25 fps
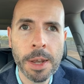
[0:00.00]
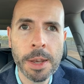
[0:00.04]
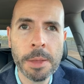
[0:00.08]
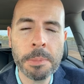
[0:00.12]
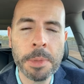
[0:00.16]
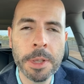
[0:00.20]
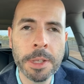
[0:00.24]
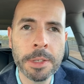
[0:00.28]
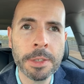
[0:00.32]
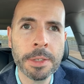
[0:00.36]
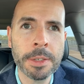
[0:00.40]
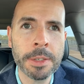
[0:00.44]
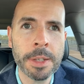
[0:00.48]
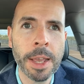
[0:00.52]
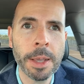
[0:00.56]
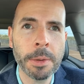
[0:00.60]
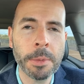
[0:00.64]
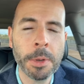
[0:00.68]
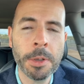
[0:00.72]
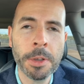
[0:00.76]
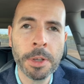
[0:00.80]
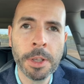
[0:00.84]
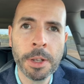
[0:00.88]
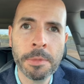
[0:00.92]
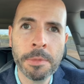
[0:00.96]
business
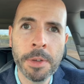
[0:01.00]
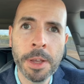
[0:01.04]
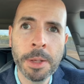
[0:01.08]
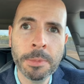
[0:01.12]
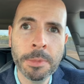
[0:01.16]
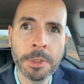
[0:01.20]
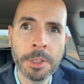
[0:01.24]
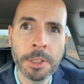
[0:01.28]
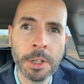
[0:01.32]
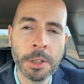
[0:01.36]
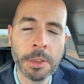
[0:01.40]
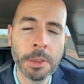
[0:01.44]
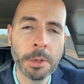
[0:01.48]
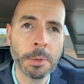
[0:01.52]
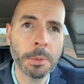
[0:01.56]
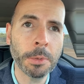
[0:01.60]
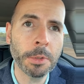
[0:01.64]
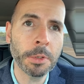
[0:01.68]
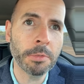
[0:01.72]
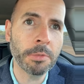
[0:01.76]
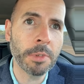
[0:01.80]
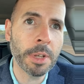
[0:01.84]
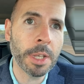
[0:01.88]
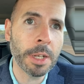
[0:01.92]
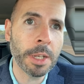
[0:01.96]
networking event, which I thought
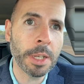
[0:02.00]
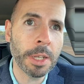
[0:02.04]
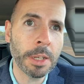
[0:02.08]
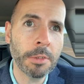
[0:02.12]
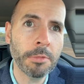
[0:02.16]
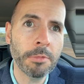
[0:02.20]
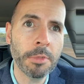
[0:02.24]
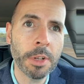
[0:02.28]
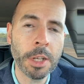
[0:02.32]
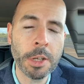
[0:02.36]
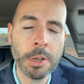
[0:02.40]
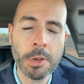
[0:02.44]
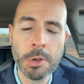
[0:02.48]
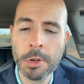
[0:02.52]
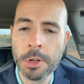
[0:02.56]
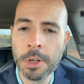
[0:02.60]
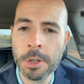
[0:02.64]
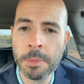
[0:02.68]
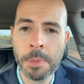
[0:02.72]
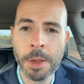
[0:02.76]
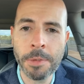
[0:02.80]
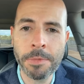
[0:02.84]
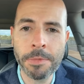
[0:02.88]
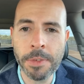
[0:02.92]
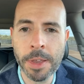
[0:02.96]
was really, really good,
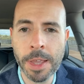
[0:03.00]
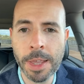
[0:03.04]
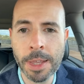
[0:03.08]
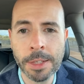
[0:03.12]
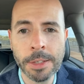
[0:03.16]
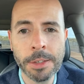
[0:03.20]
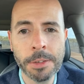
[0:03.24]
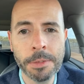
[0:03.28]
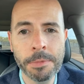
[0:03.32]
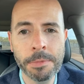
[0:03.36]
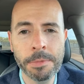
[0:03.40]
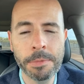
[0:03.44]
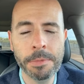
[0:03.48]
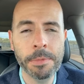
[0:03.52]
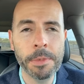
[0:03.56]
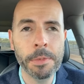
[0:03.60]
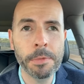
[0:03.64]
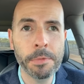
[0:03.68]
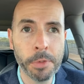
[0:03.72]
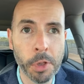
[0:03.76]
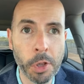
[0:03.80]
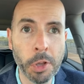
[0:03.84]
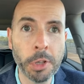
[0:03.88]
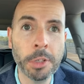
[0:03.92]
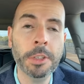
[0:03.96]
and my first
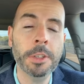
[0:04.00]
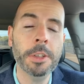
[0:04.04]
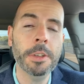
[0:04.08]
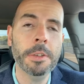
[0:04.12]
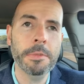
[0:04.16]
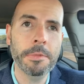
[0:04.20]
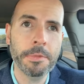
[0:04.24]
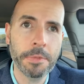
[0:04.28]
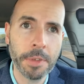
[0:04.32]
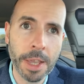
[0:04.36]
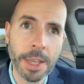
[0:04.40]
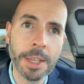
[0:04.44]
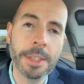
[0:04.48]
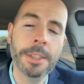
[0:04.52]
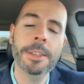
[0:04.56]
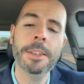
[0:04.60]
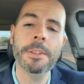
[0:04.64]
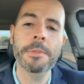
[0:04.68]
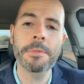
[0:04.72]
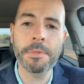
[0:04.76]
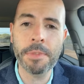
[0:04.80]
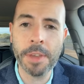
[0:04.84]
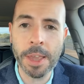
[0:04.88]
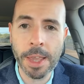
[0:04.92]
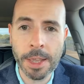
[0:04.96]

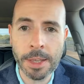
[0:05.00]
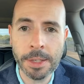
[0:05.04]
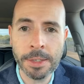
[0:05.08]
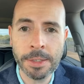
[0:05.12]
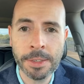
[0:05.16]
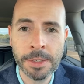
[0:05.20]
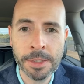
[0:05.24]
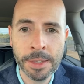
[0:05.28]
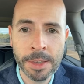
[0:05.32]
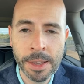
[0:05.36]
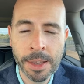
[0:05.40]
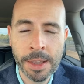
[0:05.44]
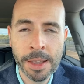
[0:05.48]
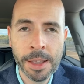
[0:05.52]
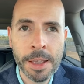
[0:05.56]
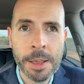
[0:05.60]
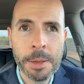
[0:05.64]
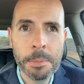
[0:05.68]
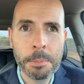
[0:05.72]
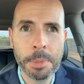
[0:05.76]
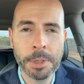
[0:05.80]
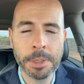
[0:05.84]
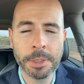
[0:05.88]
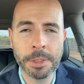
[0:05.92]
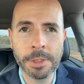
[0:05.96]
face-to-face
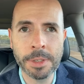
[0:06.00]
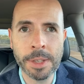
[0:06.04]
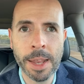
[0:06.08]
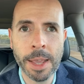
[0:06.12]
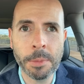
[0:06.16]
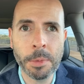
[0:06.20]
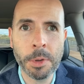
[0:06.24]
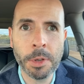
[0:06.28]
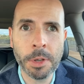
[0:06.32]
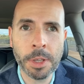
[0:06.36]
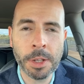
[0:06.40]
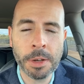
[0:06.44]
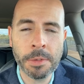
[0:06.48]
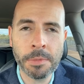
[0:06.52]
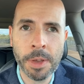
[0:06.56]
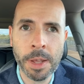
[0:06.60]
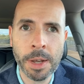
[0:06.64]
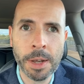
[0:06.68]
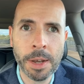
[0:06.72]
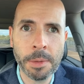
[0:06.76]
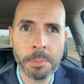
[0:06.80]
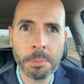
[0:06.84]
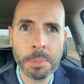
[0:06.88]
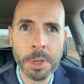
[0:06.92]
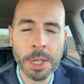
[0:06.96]
business networking
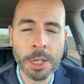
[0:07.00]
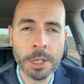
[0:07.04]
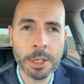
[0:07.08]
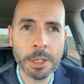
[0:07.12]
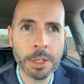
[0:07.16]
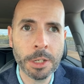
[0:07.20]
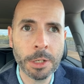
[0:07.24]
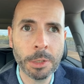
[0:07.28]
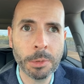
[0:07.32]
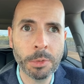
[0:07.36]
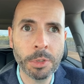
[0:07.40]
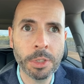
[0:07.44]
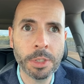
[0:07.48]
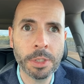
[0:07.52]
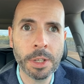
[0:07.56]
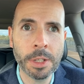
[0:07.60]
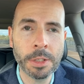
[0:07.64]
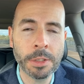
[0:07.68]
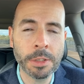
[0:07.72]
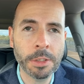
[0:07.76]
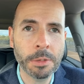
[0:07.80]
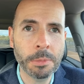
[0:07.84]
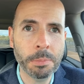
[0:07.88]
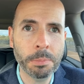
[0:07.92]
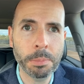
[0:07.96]
event I've been to
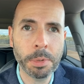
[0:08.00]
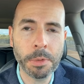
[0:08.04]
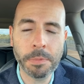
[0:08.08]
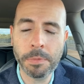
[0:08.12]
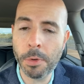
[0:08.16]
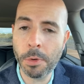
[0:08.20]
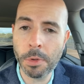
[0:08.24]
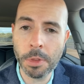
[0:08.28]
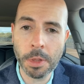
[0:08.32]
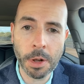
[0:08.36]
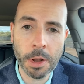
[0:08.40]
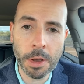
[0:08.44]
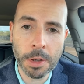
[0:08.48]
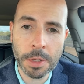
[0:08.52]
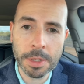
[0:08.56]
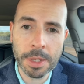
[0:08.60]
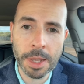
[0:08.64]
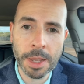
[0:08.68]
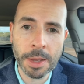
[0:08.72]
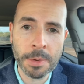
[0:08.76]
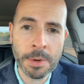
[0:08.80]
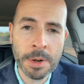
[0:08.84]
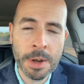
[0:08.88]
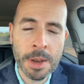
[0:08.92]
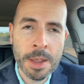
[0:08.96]
since before the
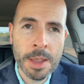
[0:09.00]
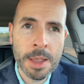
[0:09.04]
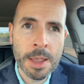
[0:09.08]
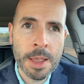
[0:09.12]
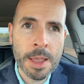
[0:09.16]
lockdown.